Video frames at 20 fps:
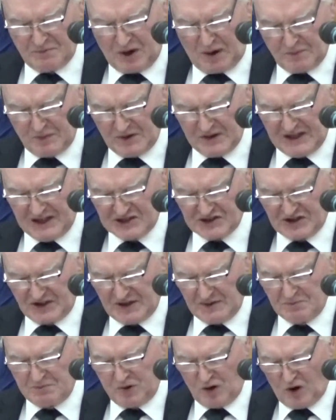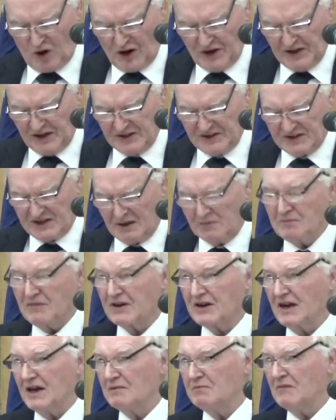population employed in
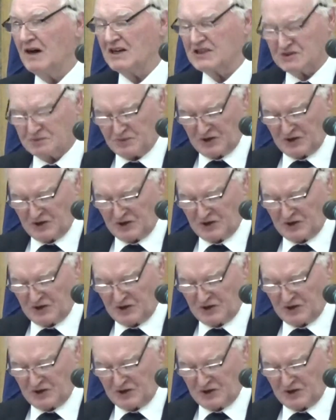timber and mast